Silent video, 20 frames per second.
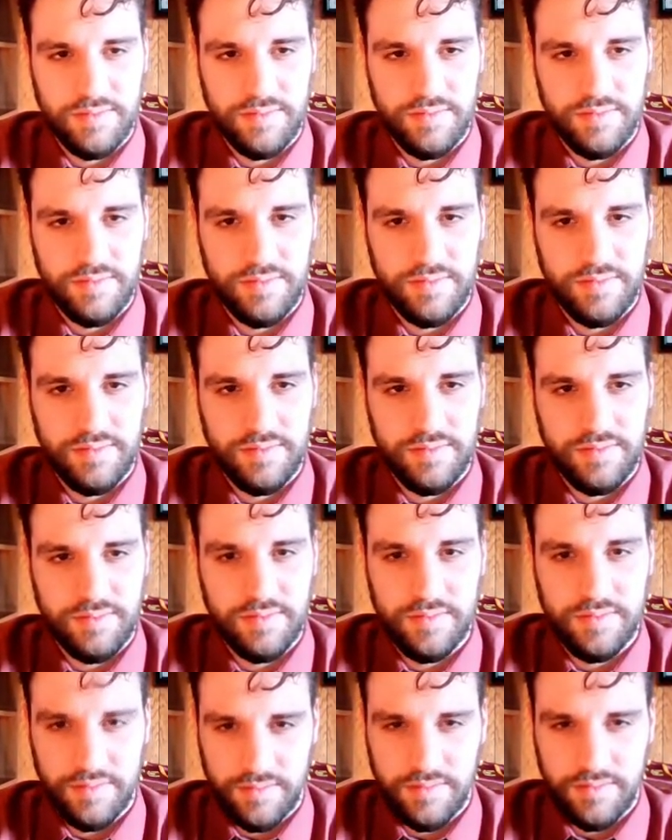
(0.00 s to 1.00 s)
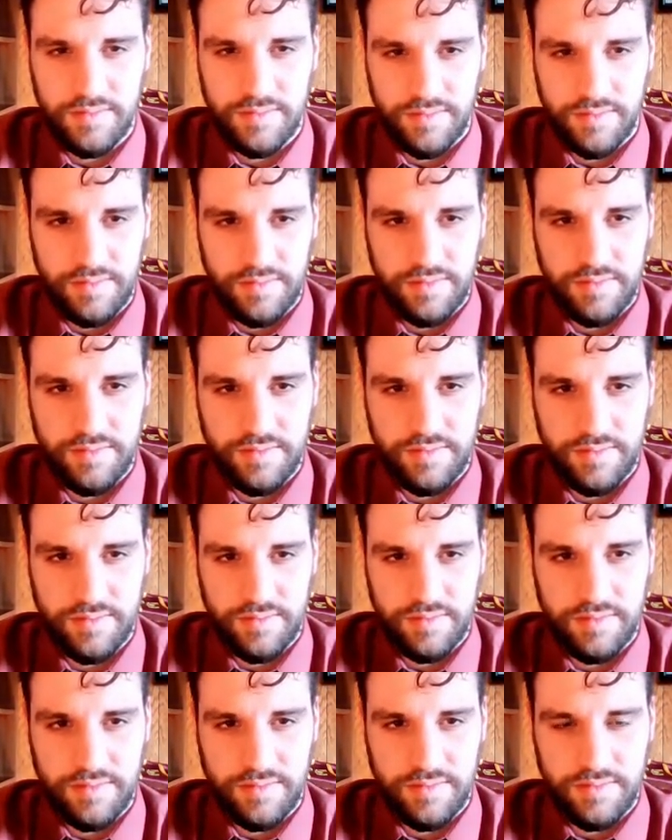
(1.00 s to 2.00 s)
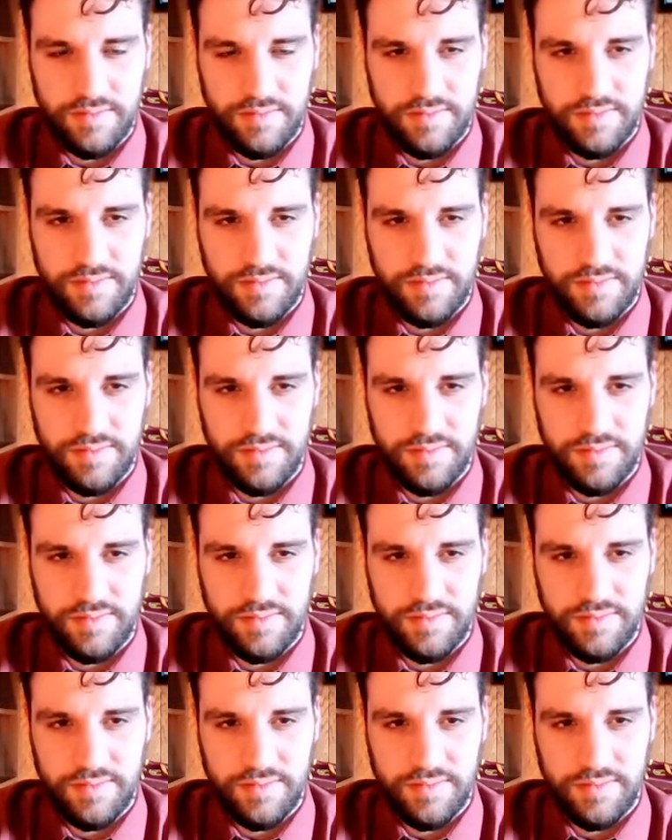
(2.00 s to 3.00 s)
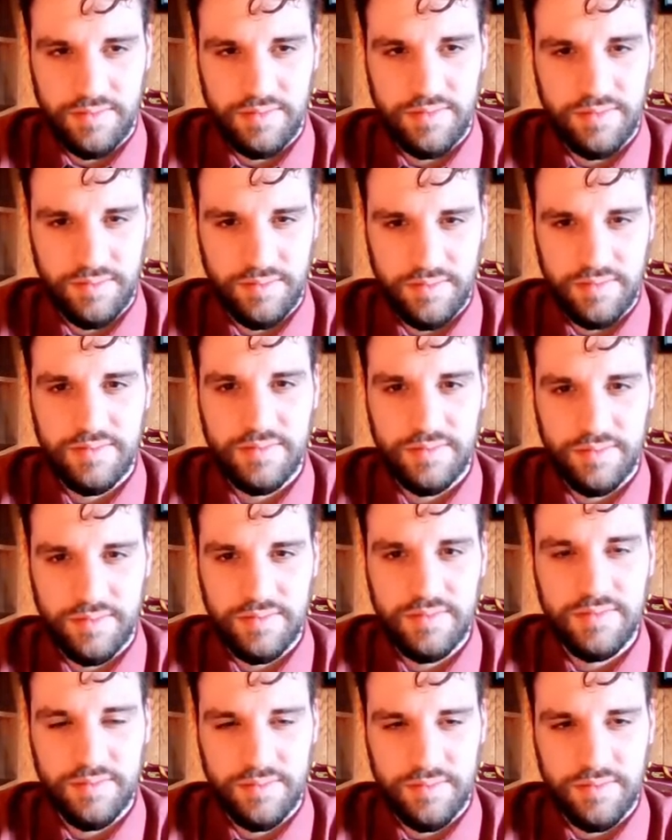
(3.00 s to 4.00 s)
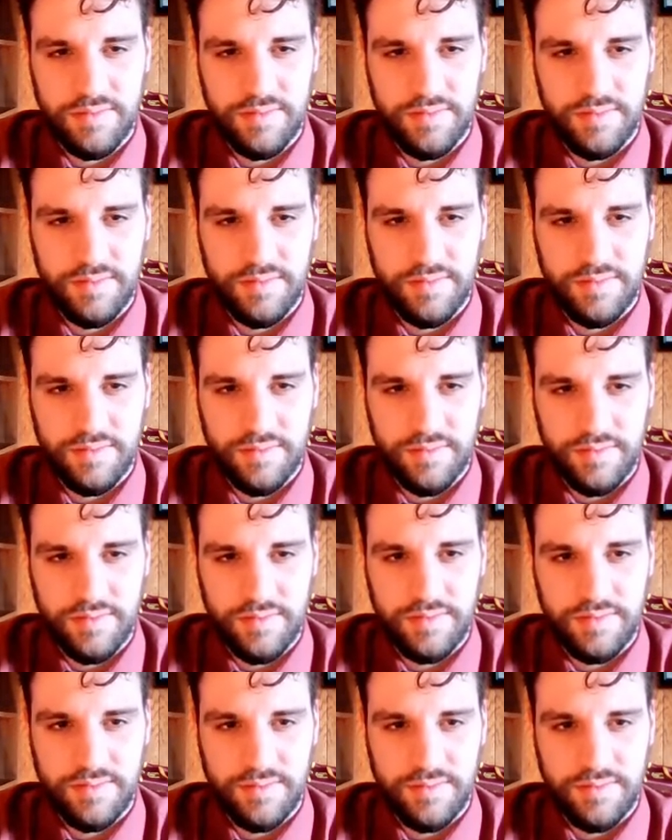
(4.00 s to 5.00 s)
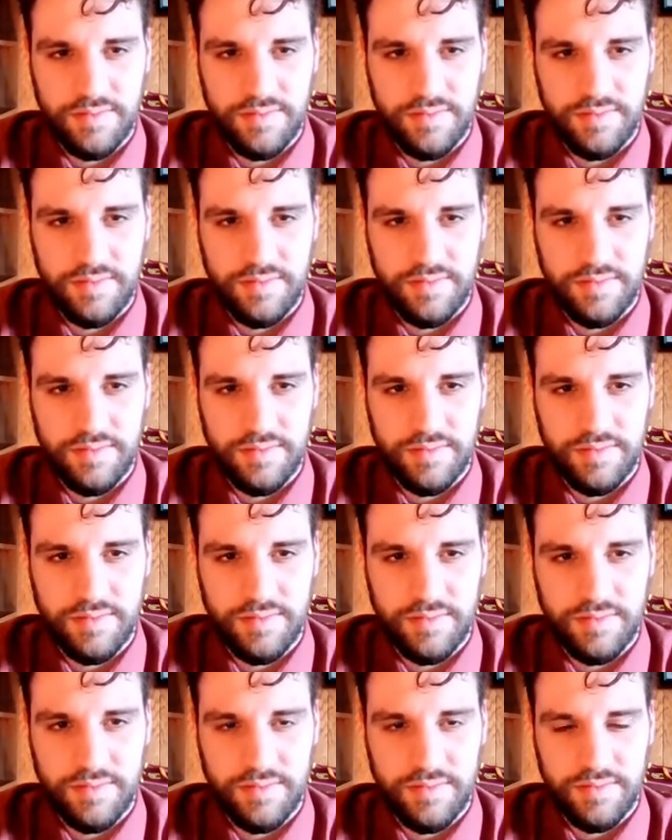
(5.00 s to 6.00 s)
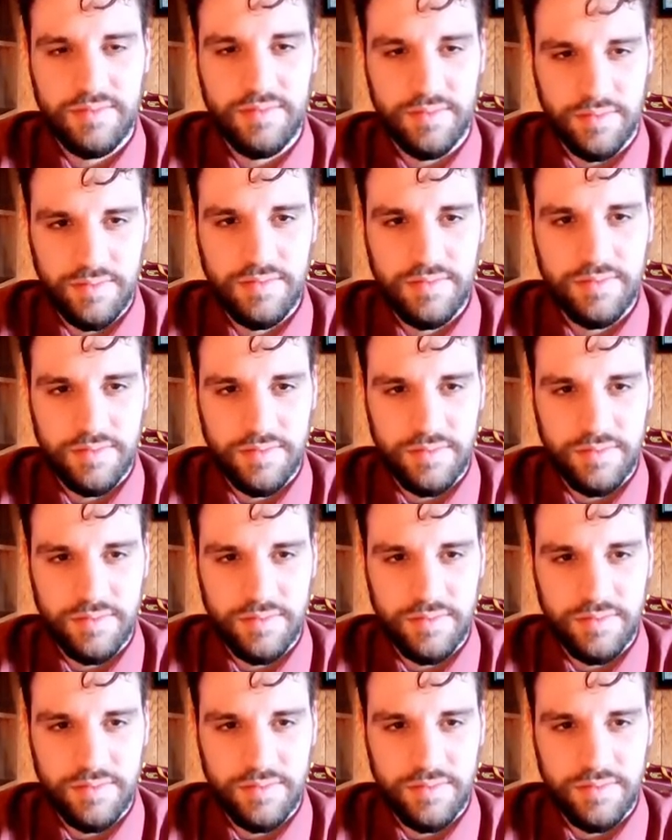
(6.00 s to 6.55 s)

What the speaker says: No words are spoken by the person on screen.